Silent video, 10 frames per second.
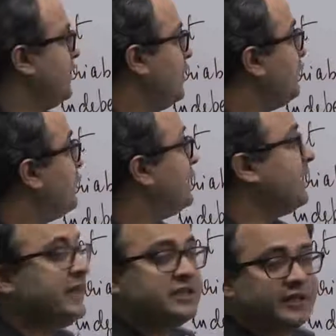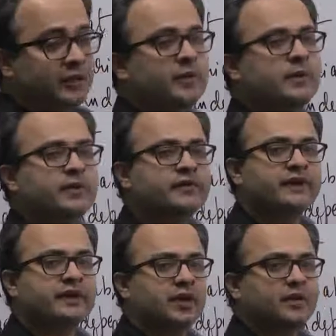Now for the range, again, what you want to
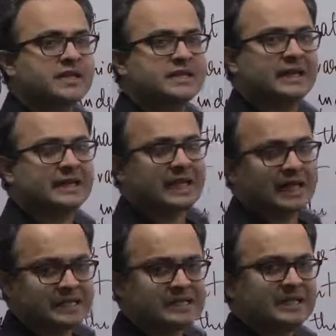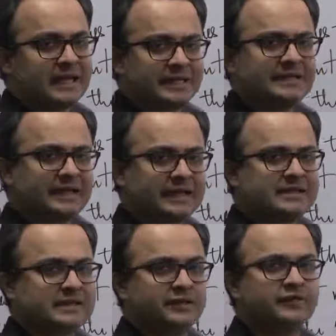figure out is that as x
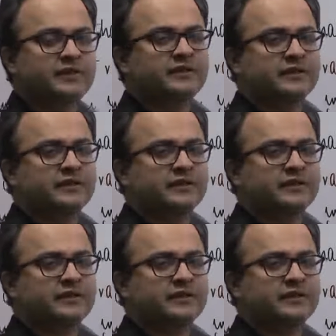takes different